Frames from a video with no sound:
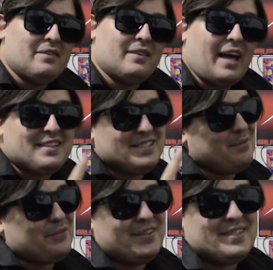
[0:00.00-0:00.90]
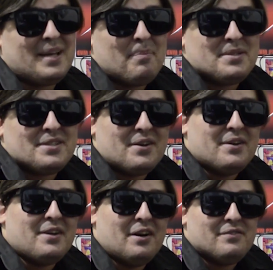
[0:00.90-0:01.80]
That's it for this
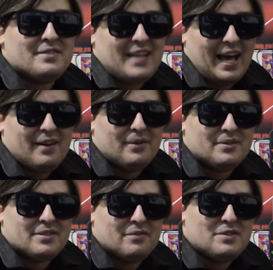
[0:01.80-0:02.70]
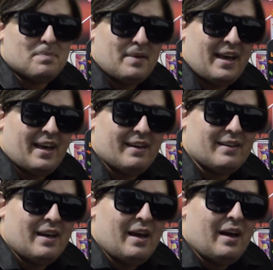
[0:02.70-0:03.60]
episode of Tales of Japan.
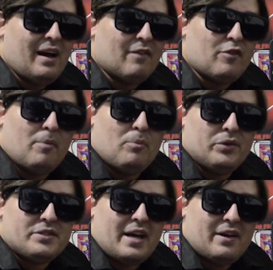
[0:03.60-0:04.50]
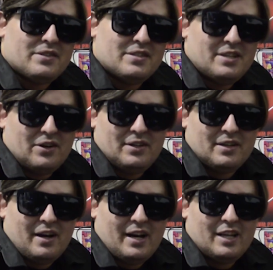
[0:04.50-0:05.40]
I've got more tales to tell you
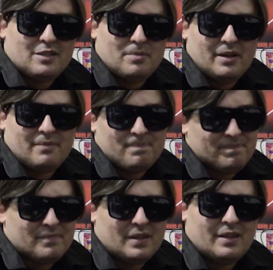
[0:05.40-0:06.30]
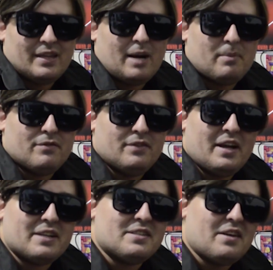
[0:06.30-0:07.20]
guys, but that'll be for
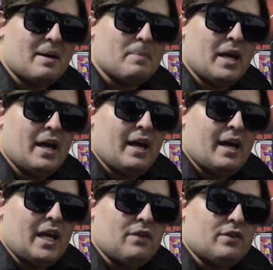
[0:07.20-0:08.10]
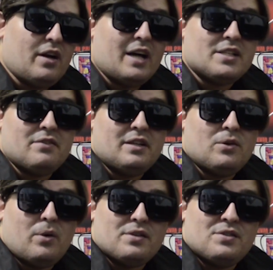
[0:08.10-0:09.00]
next time. If you guys have any
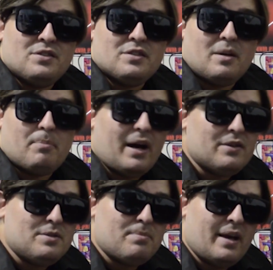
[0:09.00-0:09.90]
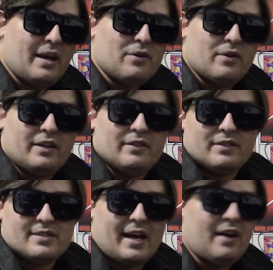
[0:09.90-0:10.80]
questions about Japan or any of the
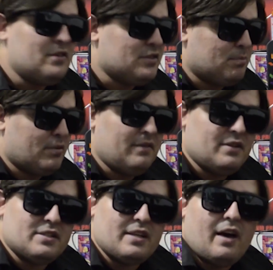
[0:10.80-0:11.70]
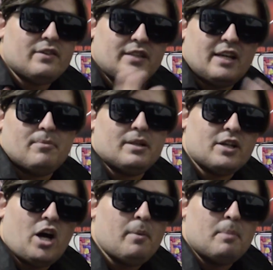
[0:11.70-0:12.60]
tales or previous tales, leave them in the
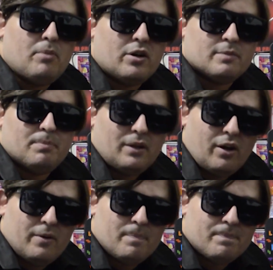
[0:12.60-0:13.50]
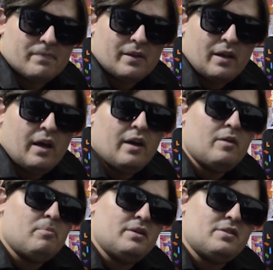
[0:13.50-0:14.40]
comment box below.
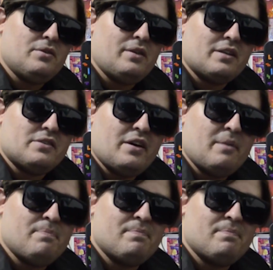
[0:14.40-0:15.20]
But until next time,